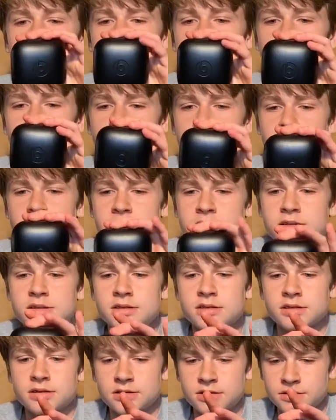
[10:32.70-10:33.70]
here it
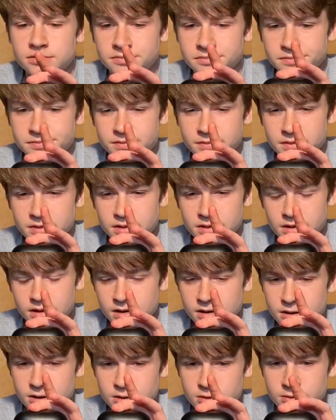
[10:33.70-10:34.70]
is. You
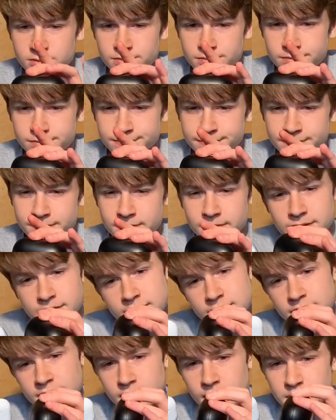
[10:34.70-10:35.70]
know,
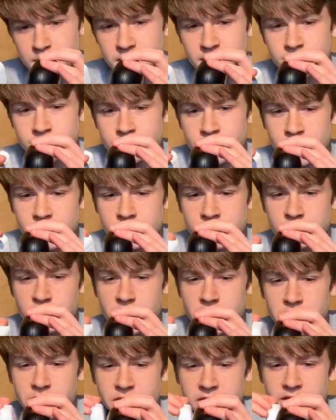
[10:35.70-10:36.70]
I mean, it is
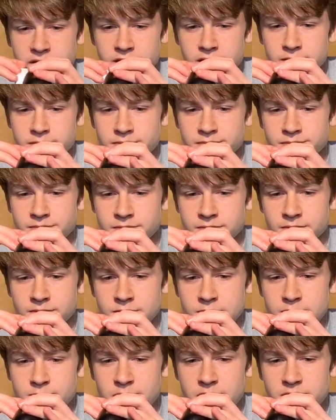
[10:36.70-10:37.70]
pretty big.
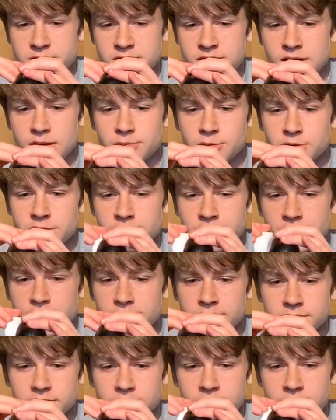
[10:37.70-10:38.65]
It's about double the